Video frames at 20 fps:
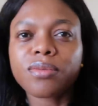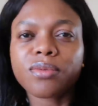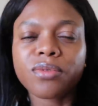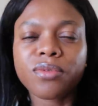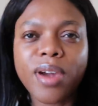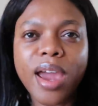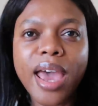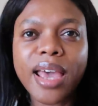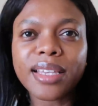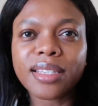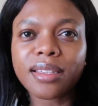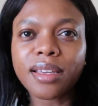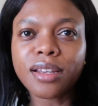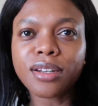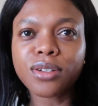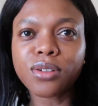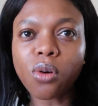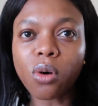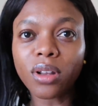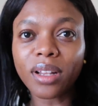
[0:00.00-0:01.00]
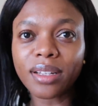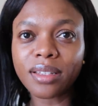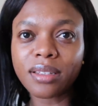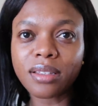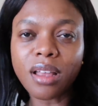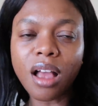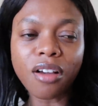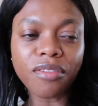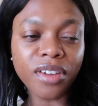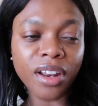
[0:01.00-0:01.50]
rest and do all that
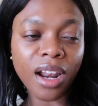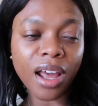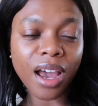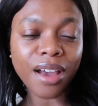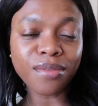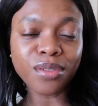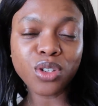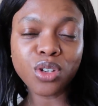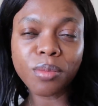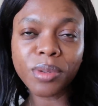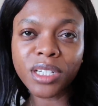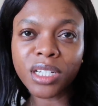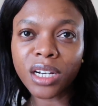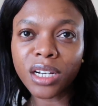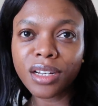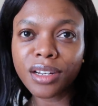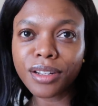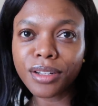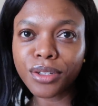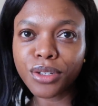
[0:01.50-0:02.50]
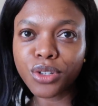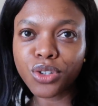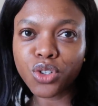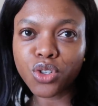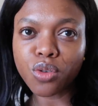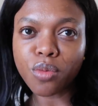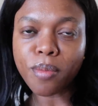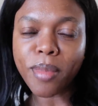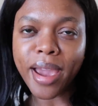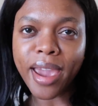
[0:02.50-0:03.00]
stuff, and I have so much cleaning to
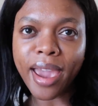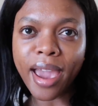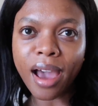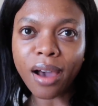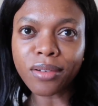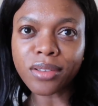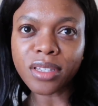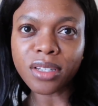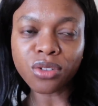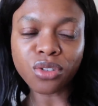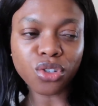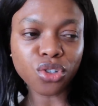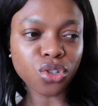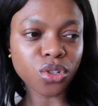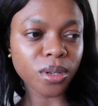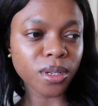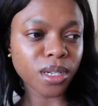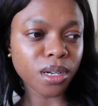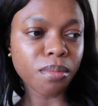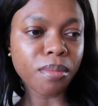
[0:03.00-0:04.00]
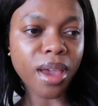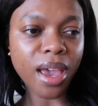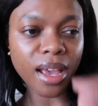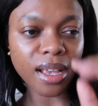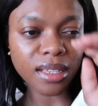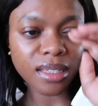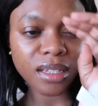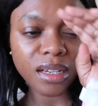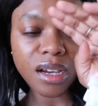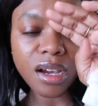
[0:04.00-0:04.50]
do. My house is just such a
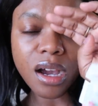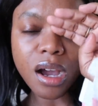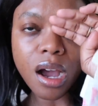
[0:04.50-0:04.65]
mess.